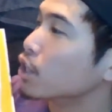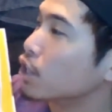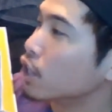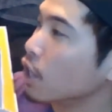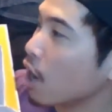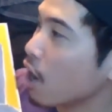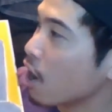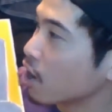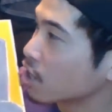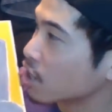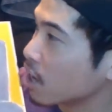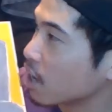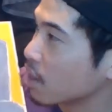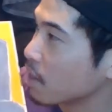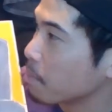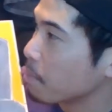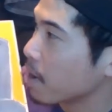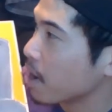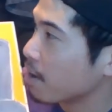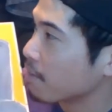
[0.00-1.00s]
The dogs
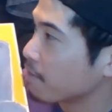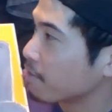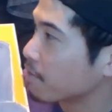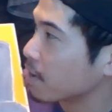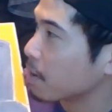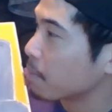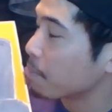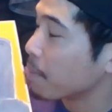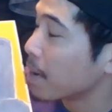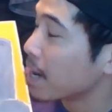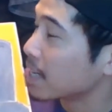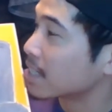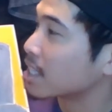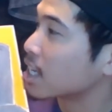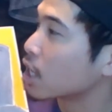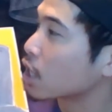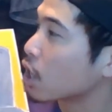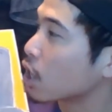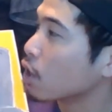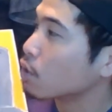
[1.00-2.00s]
on the
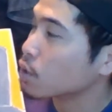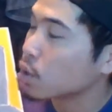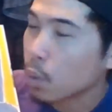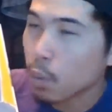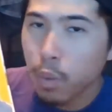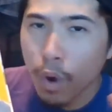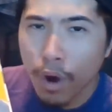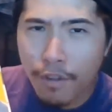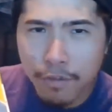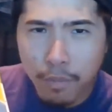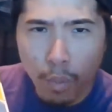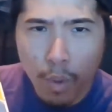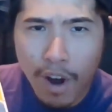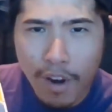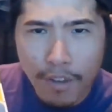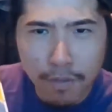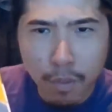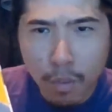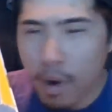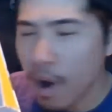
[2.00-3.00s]
bus goes woof,
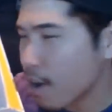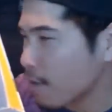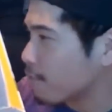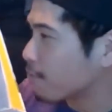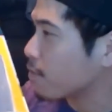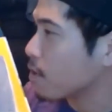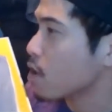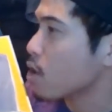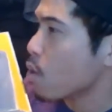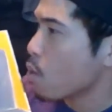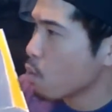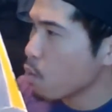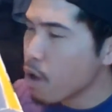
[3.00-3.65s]
woof, woof,